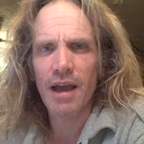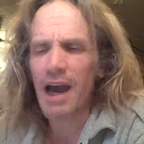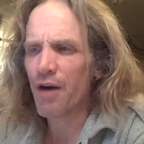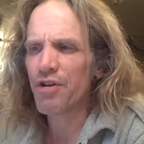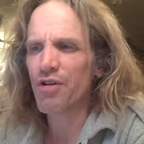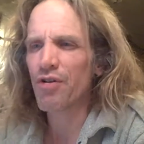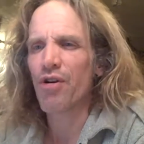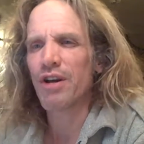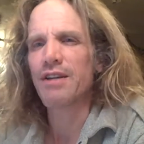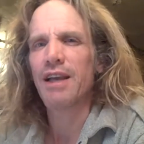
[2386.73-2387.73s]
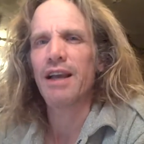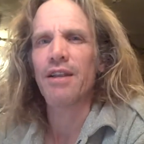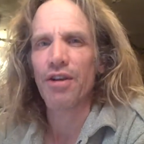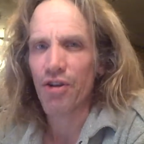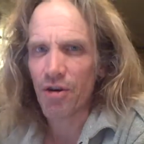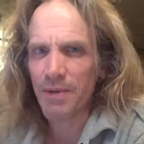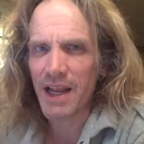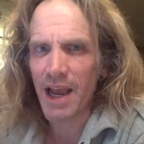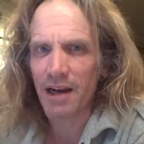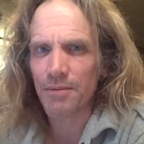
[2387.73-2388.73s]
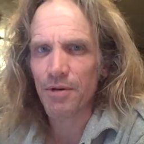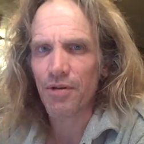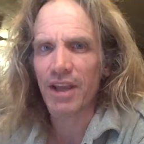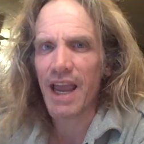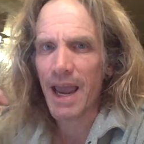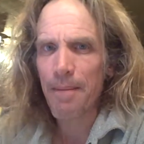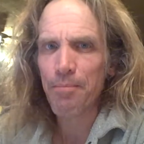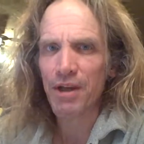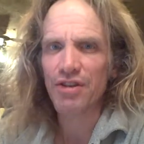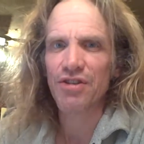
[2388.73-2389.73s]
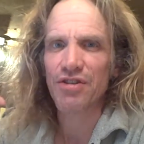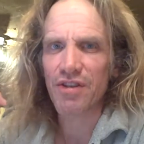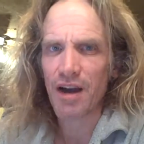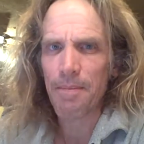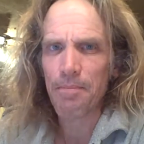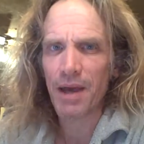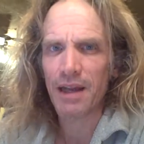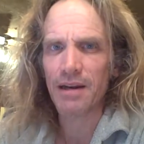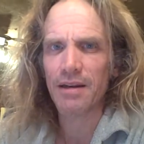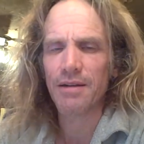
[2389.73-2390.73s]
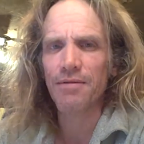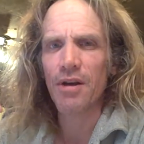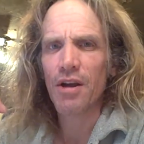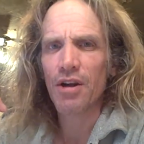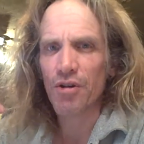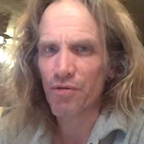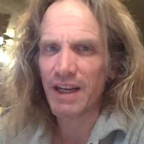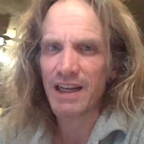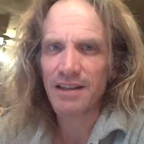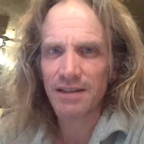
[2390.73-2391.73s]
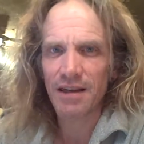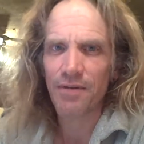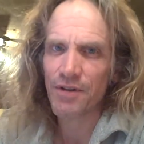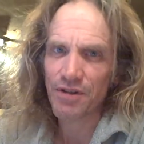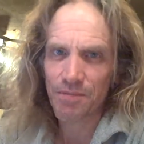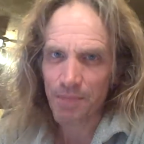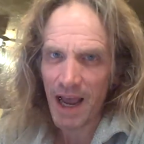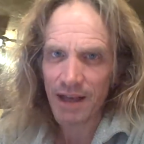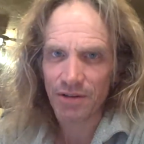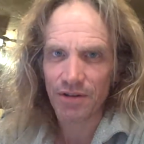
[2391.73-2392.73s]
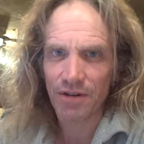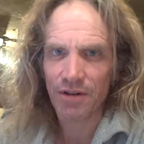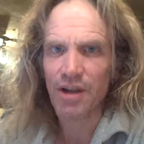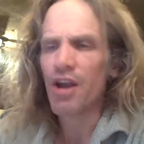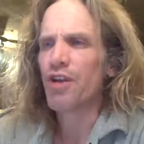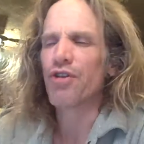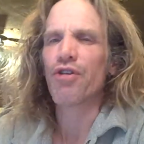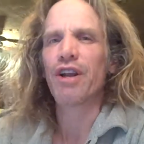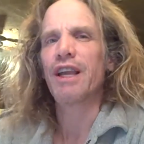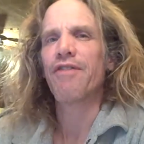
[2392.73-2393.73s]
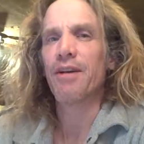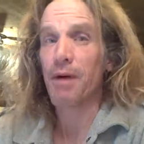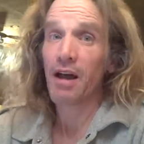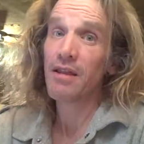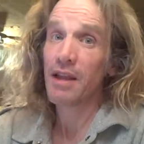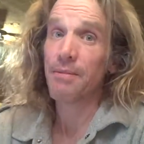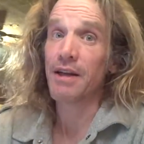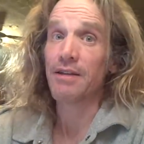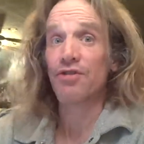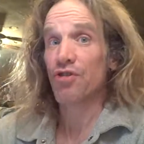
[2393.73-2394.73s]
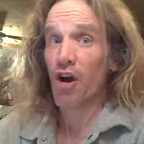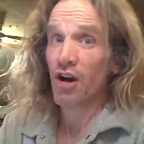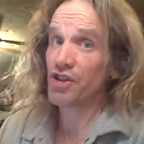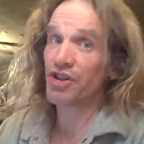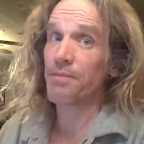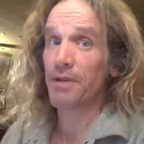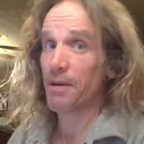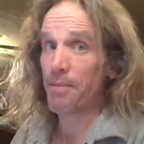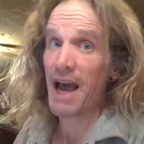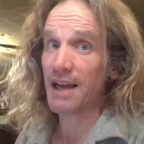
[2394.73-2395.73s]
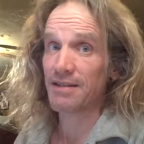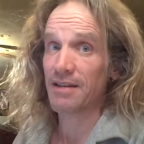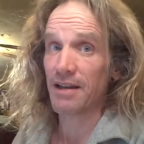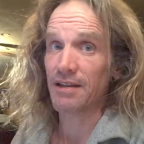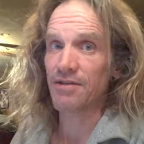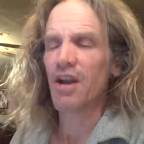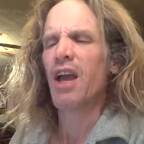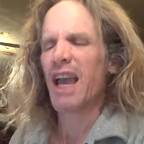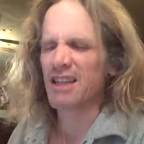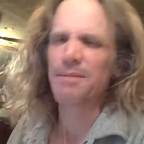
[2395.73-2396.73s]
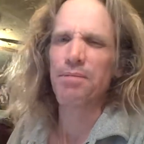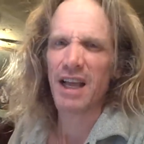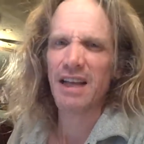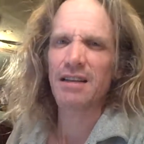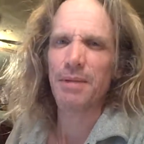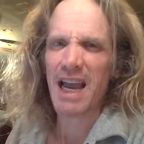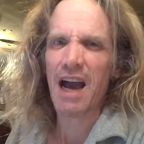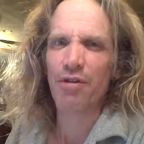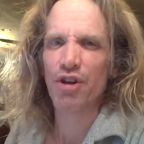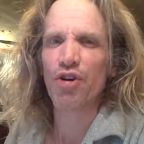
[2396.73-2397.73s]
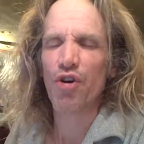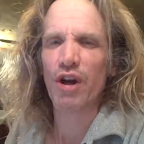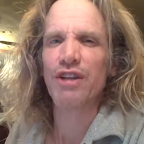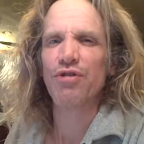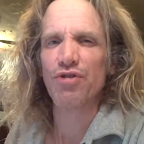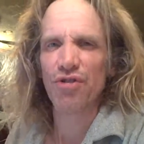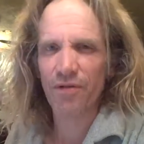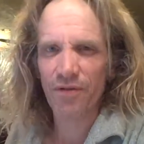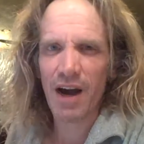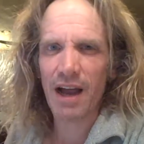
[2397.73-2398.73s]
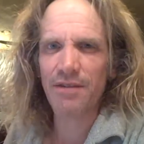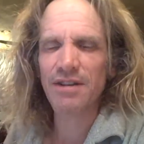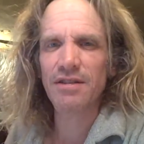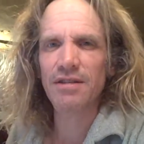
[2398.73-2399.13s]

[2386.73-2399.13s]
How you're going to take the human animal, the ambitious, competitive, greedy, selfish bastard. You're going to give him unlimited starship capacities. Explain to me how you're going to survive as a